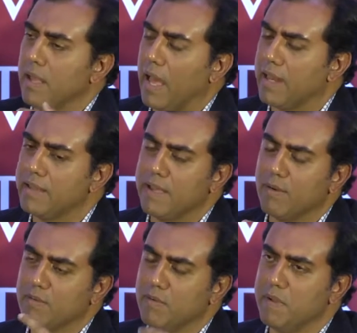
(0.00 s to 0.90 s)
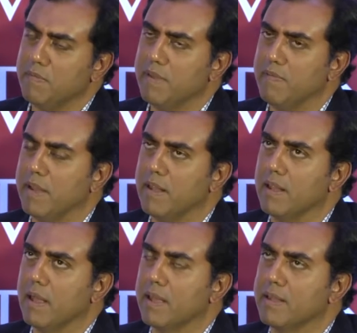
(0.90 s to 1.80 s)
And I think also when we
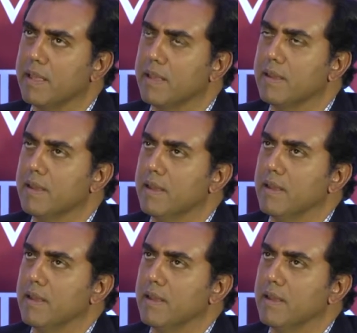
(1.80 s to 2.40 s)
fail, I think,